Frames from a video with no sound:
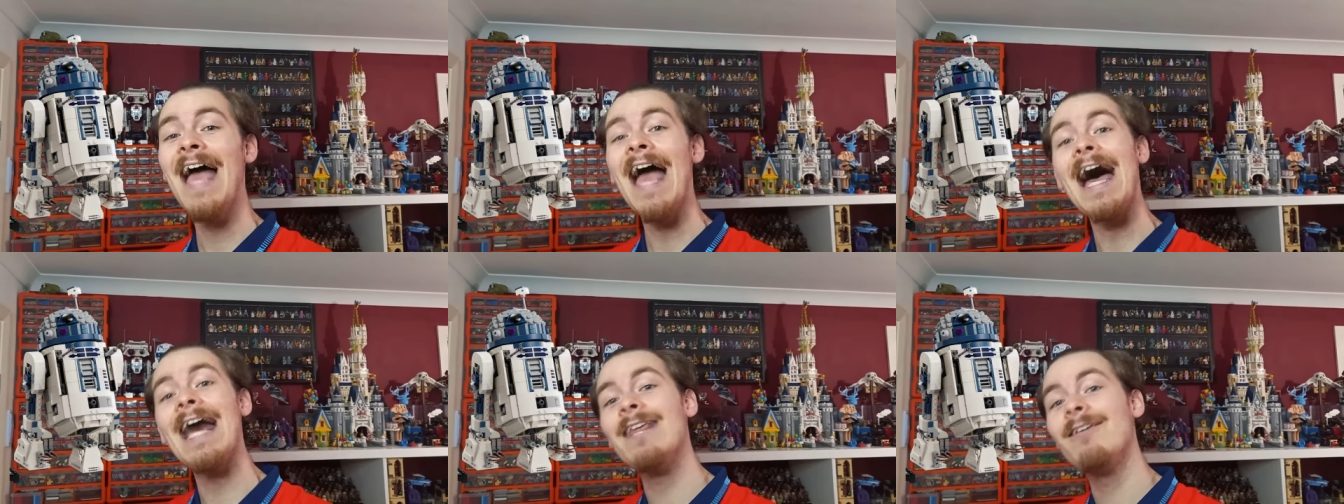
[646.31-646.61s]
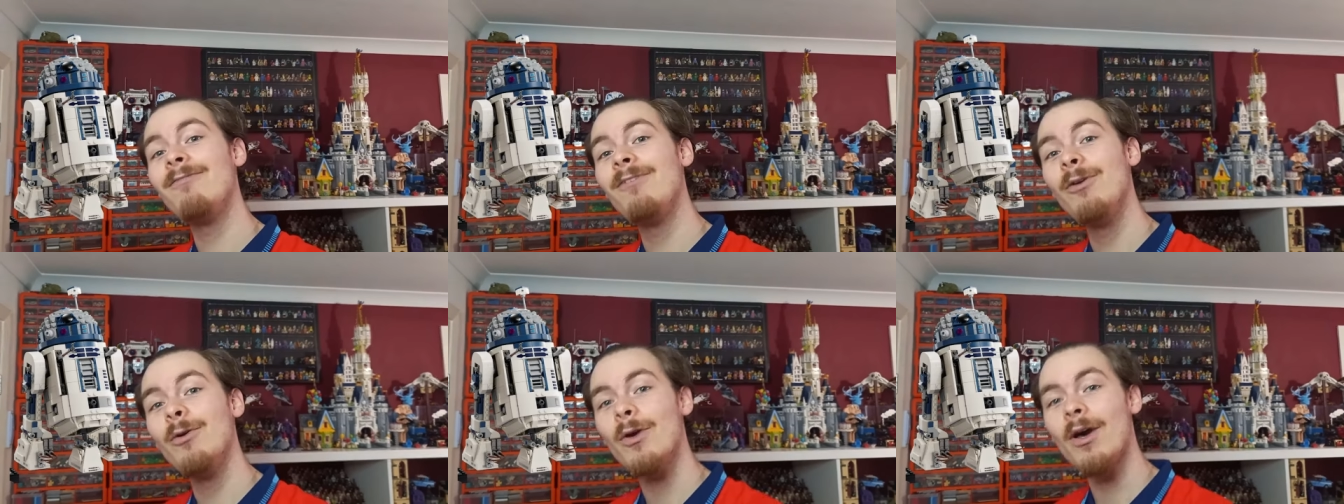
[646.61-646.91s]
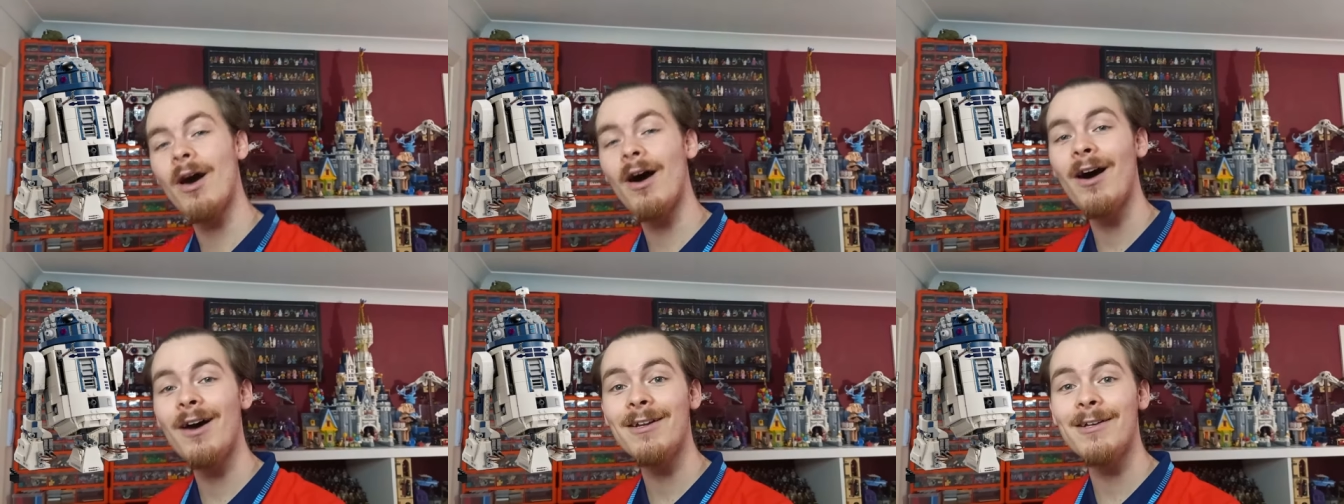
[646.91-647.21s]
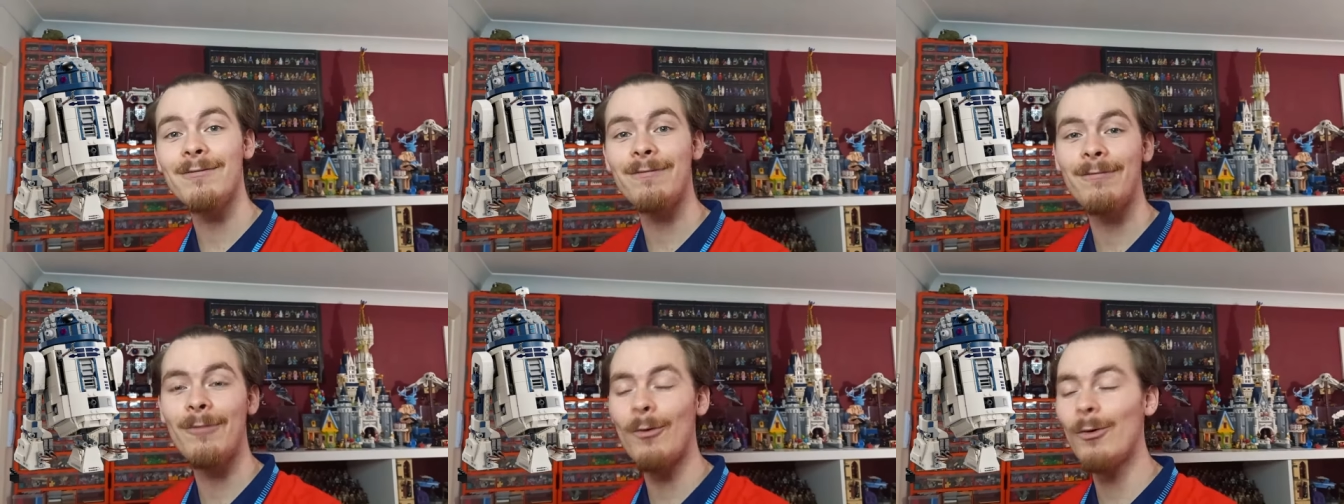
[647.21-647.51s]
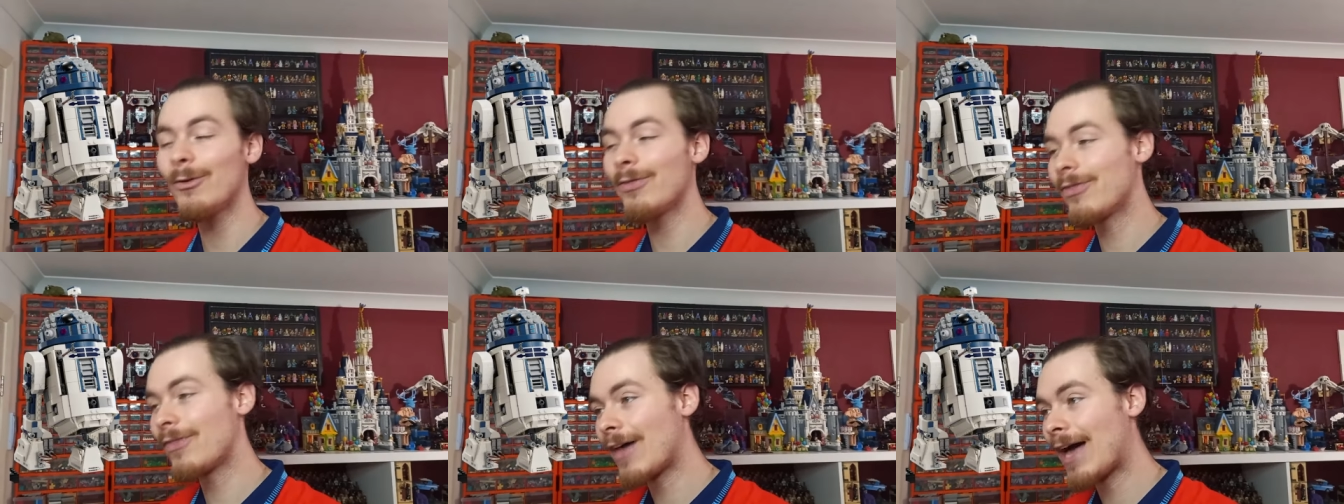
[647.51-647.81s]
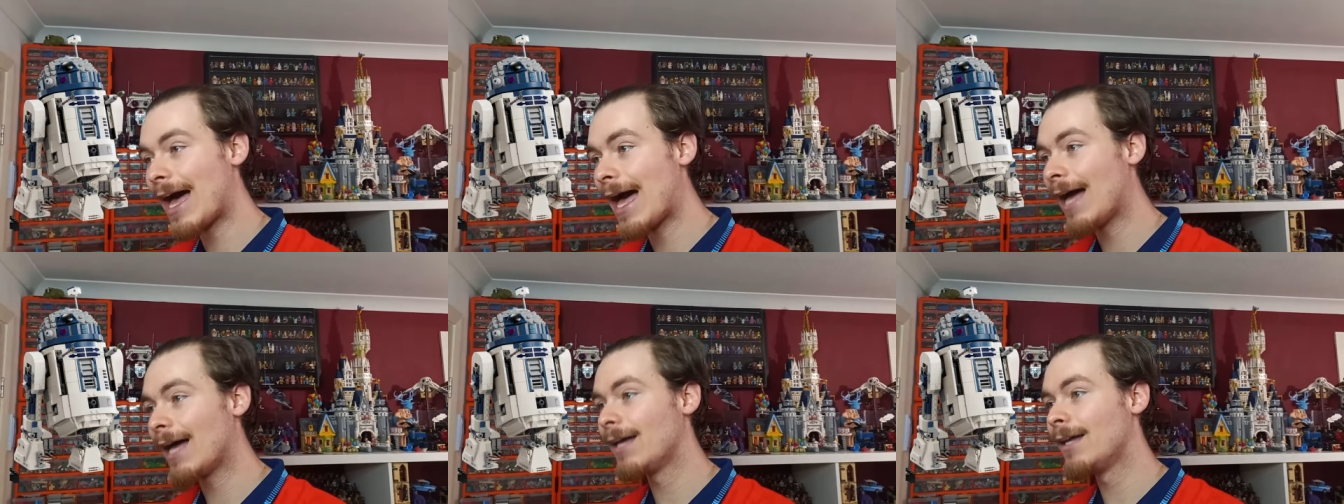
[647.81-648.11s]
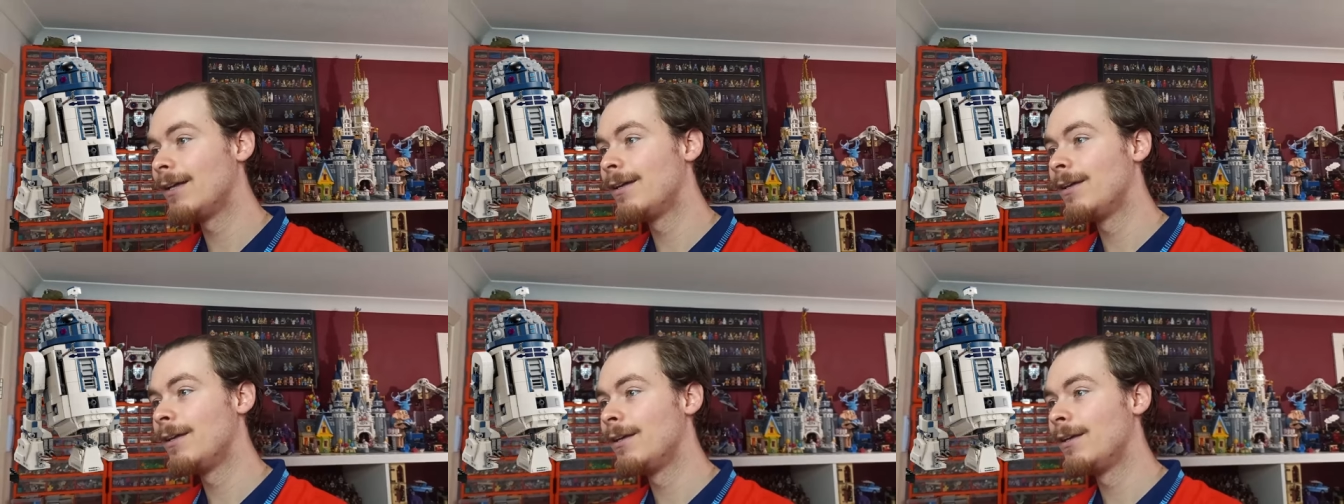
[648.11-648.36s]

And if you can't afford that,